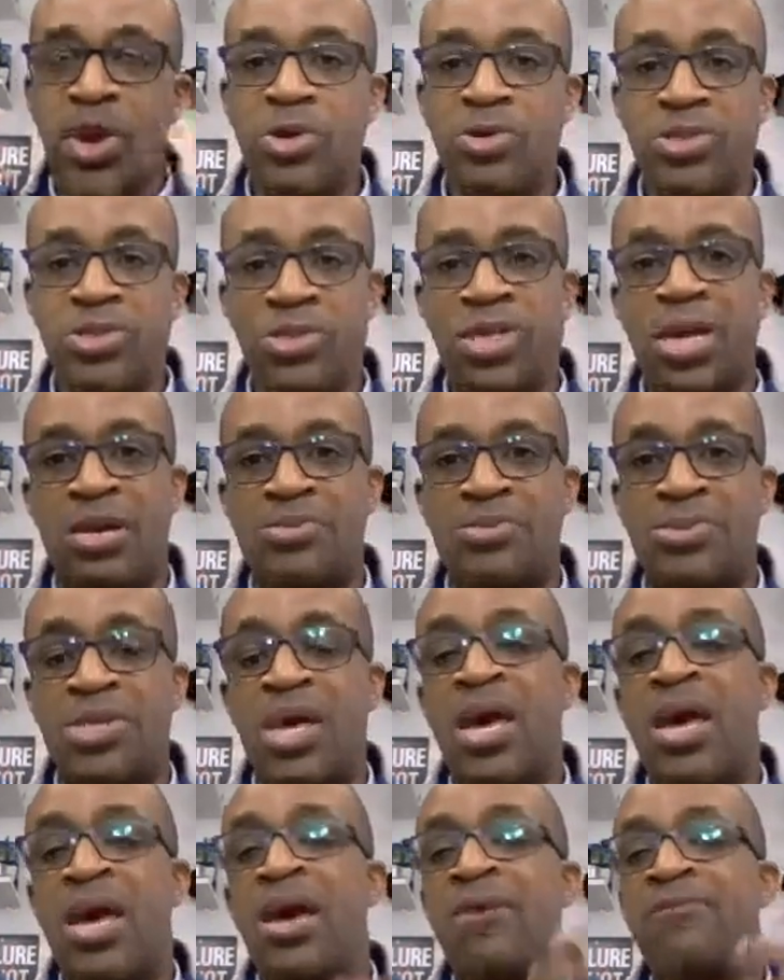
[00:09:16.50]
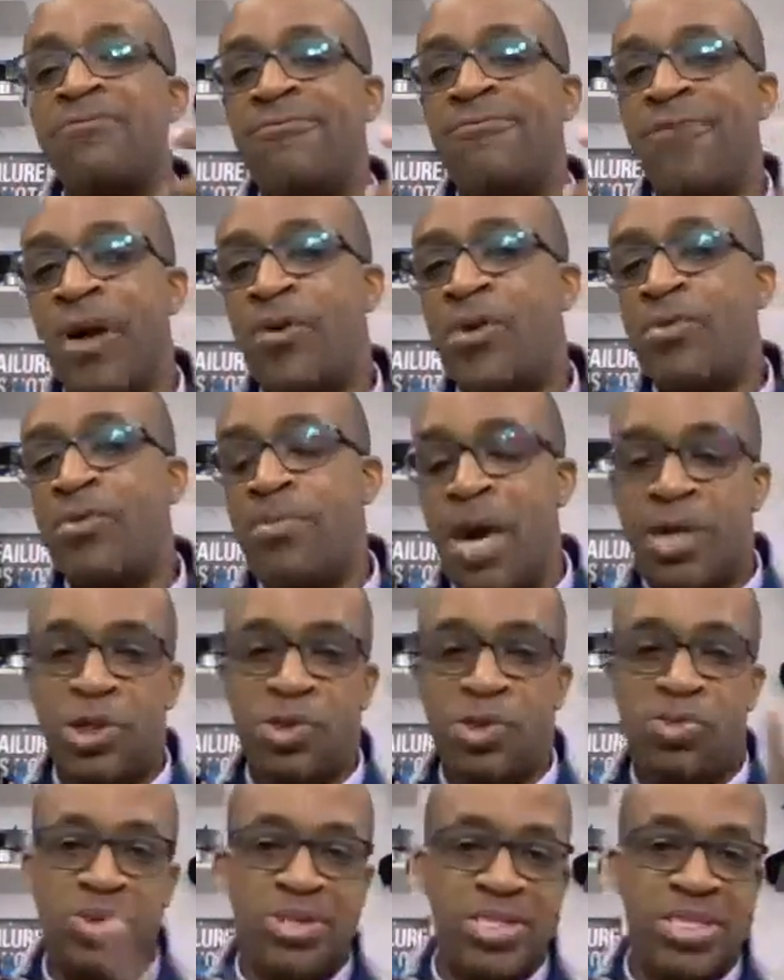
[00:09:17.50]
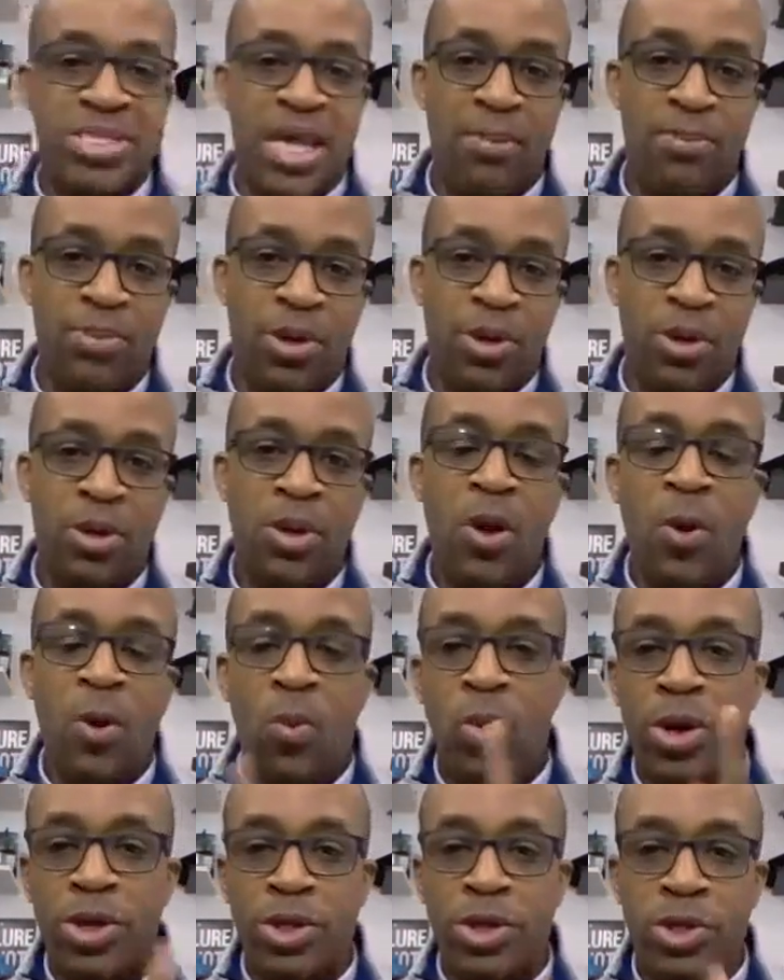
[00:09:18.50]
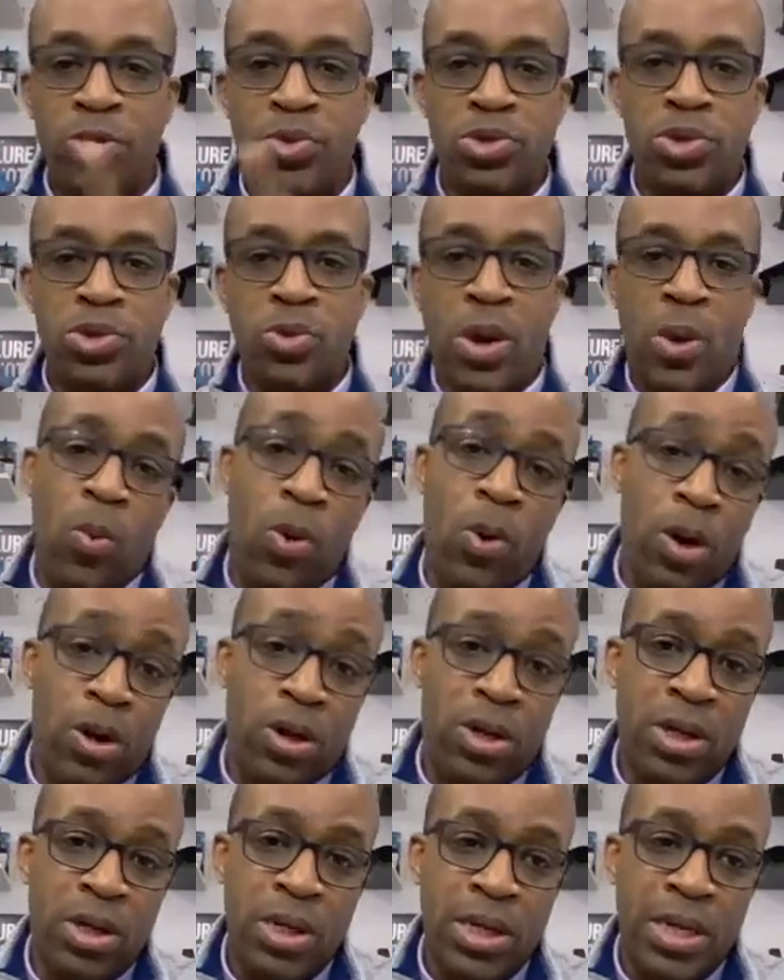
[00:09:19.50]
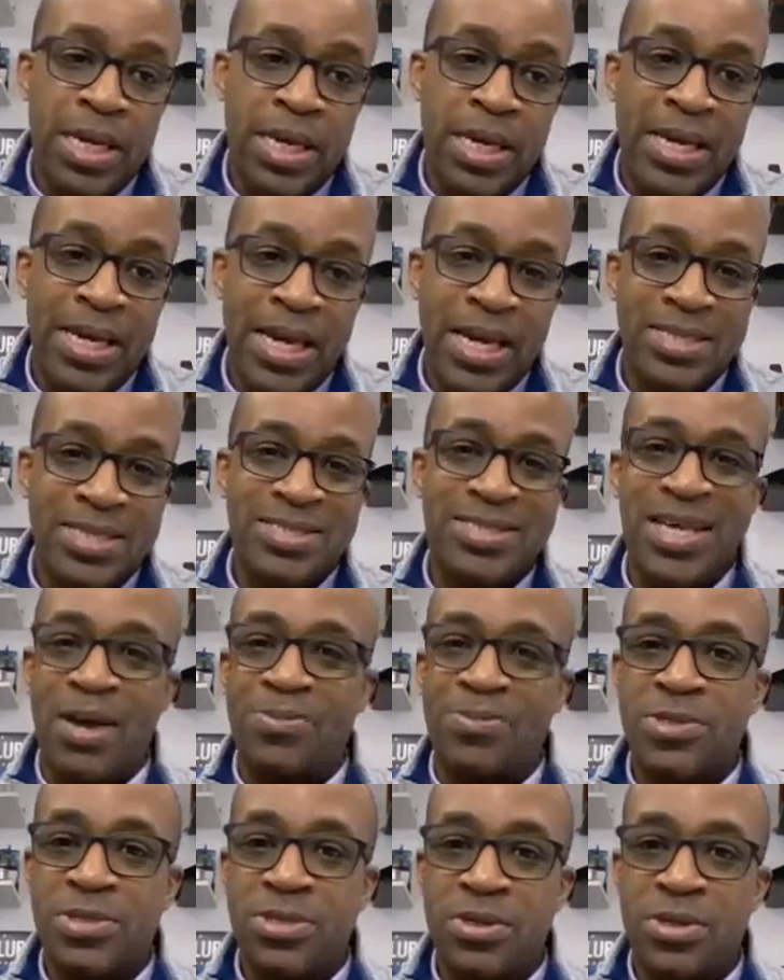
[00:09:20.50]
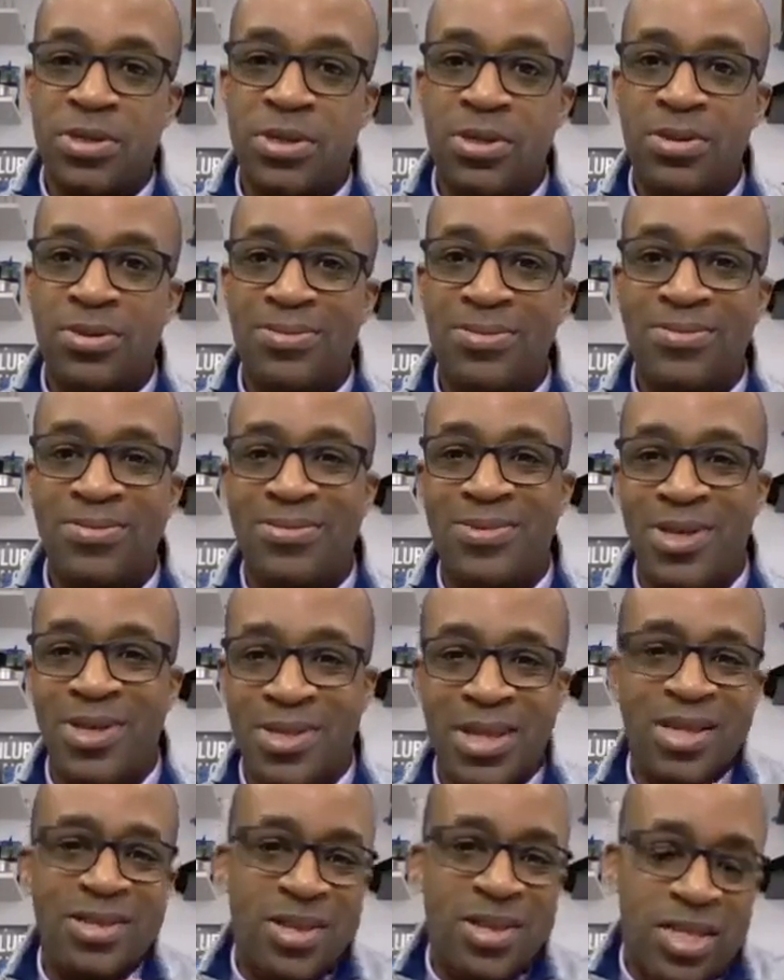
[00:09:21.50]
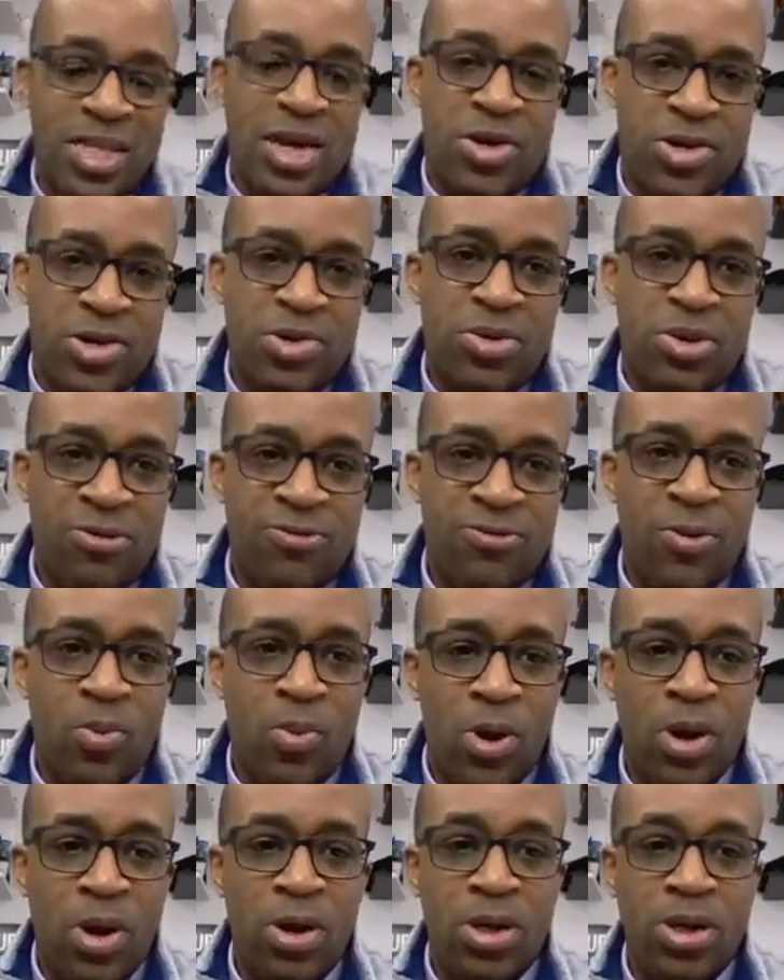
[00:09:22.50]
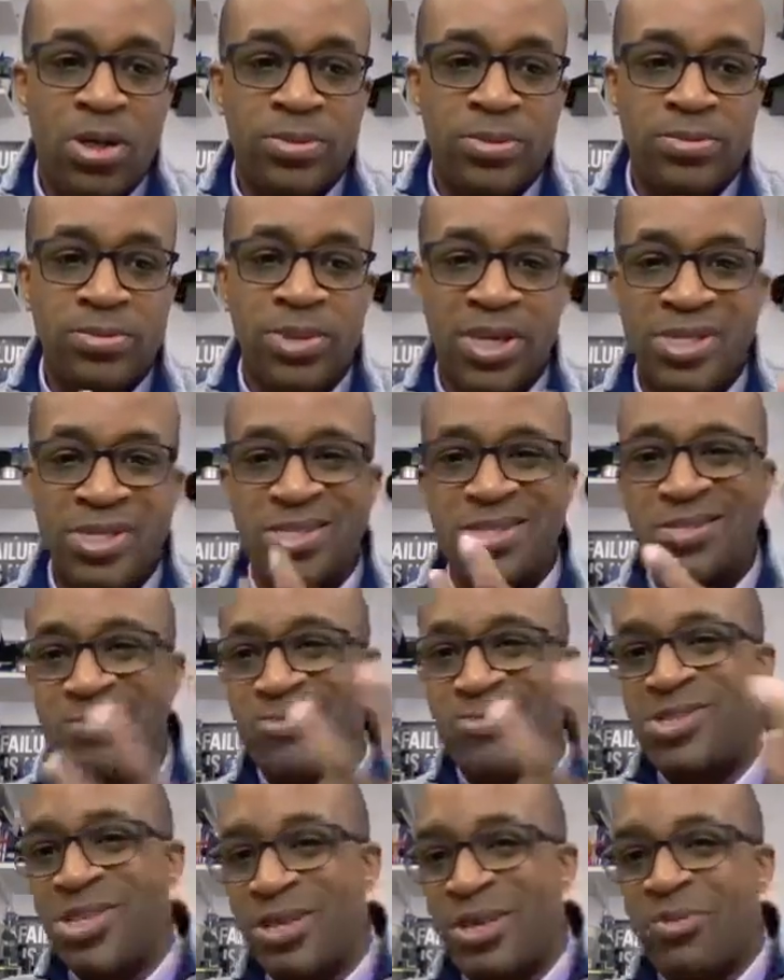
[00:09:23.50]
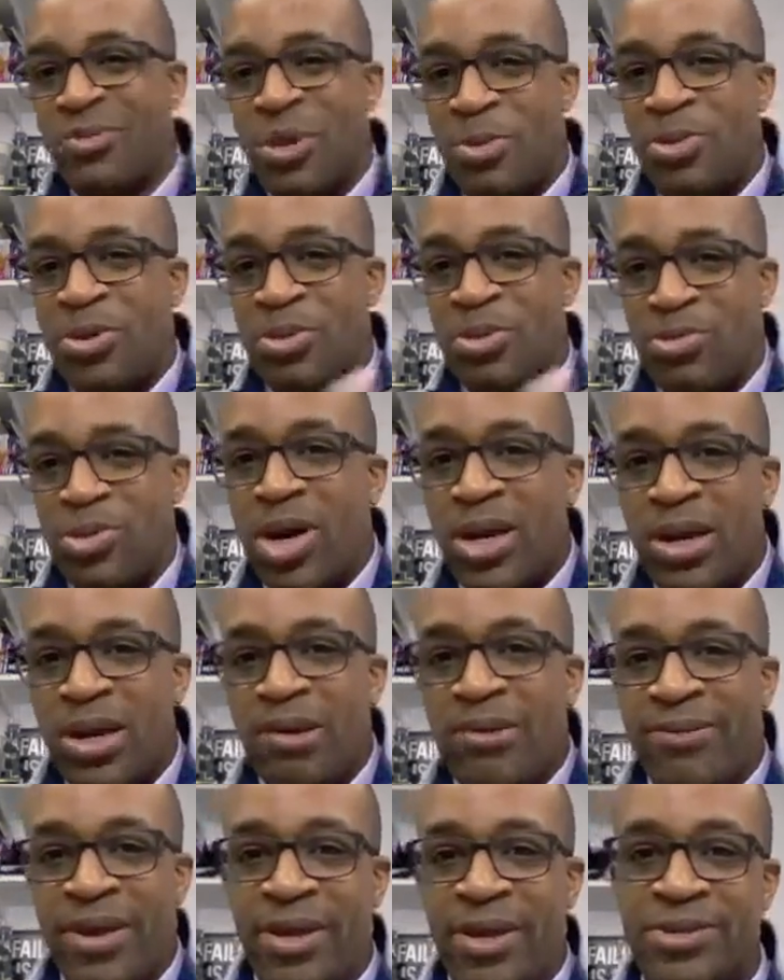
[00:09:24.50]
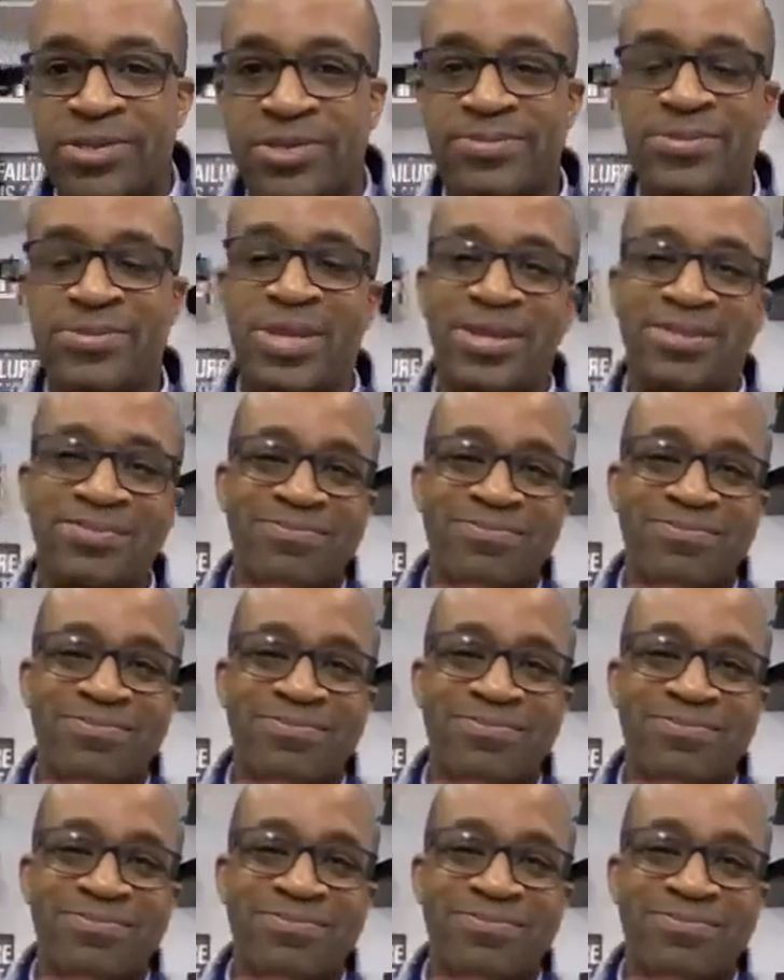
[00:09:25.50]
Those teams very much resemble what you do at work, except the thing that they're doing for work is killing people and breaking things.